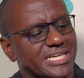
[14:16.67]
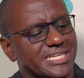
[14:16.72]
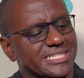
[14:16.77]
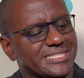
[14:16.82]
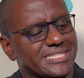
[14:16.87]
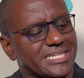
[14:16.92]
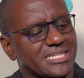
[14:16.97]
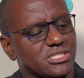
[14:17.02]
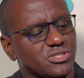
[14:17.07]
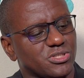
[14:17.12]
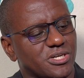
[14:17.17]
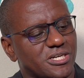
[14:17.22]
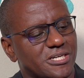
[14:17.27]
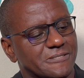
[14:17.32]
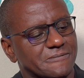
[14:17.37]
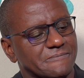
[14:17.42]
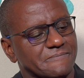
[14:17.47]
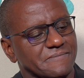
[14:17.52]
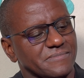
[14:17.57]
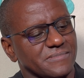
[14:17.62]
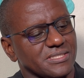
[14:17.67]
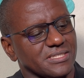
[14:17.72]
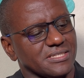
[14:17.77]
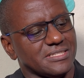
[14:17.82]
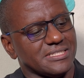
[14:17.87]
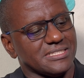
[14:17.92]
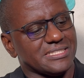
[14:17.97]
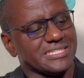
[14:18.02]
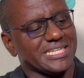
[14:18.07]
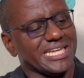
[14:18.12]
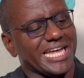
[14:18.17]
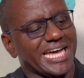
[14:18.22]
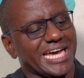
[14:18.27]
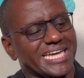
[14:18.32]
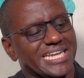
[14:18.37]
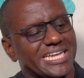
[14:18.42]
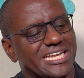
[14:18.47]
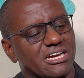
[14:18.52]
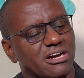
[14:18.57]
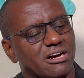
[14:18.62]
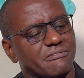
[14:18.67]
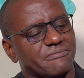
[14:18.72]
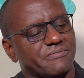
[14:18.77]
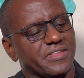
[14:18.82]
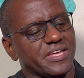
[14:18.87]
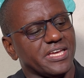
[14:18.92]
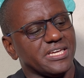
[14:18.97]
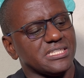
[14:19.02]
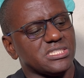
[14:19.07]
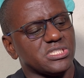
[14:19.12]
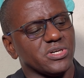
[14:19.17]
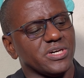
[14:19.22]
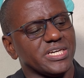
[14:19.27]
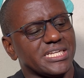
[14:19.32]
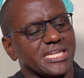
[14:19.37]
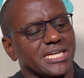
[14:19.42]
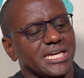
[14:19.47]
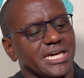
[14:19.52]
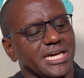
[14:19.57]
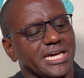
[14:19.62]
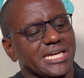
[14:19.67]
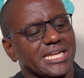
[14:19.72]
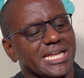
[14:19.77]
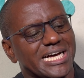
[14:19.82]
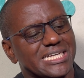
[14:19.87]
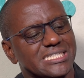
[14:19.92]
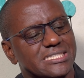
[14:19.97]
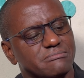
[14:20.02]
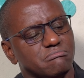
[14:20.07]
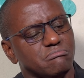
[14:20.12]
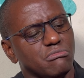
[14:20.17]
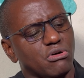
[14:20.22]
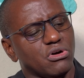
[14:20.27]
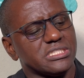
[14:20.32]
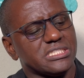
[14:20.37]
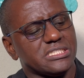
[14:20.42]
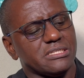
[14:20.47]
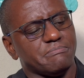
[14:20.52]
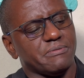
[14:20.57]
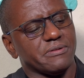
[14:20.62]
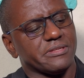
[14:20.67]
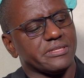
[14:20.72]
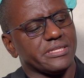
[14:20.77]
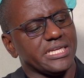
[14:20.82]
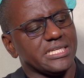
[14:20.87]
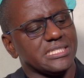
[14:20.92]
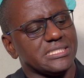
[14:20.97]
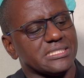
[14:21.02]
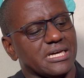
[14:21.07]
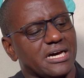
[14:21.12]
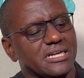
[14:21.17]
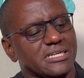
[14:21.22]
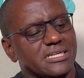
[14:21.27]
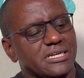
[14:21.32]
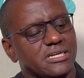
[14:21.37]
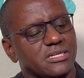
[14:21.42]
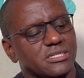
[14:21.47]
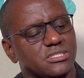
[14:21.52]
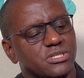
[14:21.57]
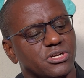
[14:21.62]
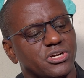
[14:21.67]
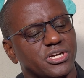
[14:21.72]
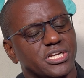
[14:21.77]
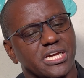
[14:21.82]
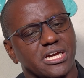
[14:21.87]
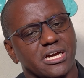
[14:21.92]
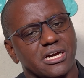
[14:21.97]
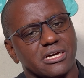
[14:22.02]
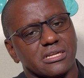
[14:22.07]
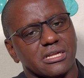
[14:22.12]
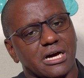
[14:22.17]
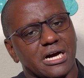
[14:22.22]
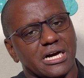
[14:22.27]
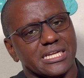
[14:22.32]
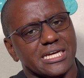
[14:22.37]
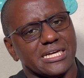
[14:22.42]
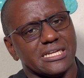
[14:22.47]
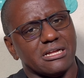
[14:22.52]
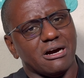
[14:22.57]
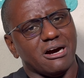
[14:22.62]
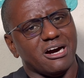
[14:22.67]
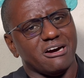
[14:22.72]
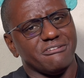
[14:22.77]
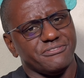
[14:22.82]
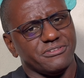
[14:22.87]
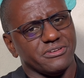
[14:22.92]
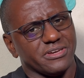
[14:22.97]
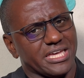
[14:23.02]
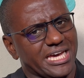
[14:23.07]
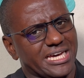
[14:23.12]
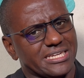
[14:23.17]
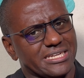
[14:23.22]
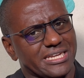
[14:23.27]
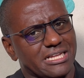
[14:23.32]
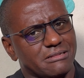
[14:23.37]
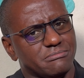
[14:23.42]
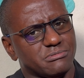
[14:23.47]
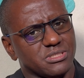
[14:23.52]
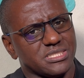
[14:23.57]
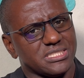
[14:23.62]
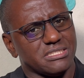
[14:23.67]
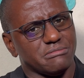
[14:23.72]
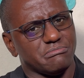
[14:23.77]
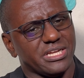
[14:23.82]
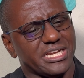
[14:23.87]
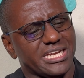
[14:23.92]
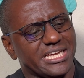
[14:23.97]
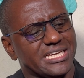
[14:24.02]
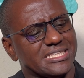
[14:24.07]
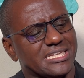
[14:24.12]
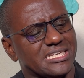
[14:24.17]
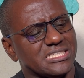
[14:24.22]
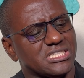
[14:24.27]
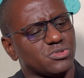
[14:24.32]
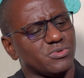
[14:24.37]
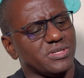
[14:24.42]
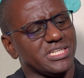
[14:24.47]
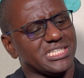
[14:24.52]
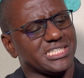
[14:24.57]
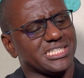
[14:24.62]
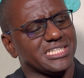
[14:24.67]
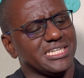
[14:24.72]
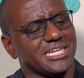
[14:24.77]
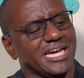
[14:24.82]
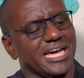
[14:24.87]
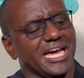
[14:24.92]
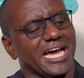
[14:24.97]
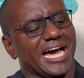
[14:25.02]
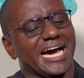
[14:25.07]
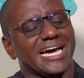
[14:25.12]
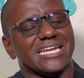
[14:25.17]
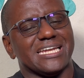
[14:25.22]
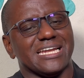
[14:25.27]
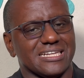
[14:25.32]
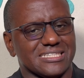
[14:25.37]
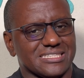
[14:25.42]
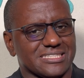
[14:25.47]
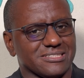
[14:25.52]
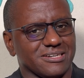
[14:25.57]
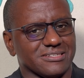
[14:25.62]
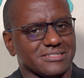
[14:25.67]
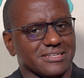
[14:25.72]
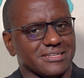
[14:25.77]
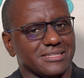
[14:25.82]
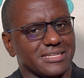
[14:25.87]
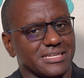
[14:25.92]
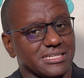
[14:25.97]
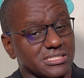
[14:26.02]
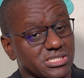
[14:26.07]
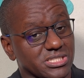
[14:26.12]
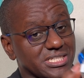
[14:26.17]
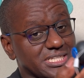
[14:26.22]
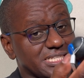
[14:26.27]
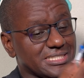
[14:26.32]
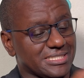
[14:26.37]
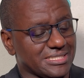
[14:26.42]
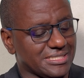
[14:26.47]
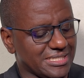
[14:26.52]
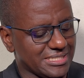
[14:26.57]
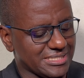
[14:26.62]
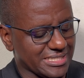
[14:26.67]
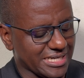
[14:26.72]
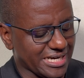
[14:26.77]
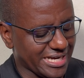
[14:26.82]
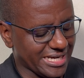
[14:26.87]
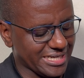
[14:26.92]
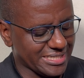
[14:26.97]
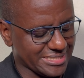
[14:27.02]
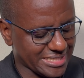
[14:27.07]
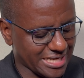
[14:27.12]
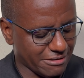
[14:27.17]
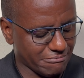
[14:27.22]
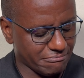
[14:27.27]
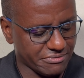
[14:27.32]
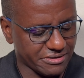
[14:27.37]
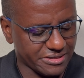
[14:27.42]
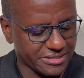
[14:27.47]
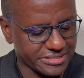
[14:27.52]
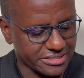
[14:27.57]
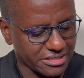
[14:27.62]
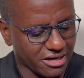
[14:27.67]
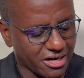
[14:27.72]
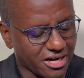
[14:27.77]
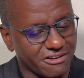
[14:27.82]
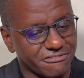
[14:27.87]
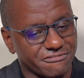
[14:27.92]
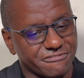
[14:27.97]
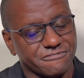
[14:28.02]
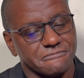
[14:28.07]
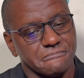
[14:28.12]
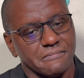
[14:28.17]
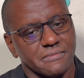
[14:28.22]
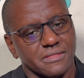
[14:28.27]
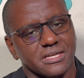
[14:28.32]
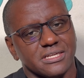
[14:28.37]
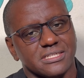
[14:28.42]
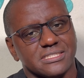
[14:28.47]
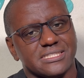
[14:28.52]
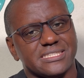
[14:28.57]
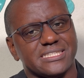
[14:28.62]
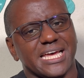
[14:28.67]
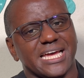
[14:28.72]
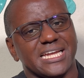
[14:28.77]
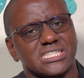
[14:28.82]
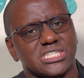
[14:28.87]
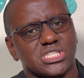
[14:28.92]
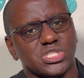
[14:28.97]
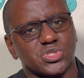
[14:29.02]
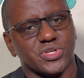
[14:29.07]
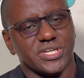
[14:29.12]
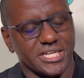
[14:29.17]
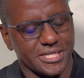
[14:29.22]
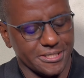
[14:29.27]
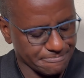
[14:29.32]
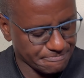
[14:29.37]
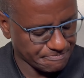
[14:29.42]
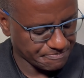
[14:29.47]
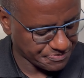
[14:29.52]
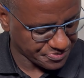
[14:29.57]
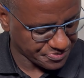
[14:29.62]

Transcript: etc., the sliding of things. So it has multiple things on there, turning on and off. You can help to simulate a switch and that sort of thing. So these are examples of sensory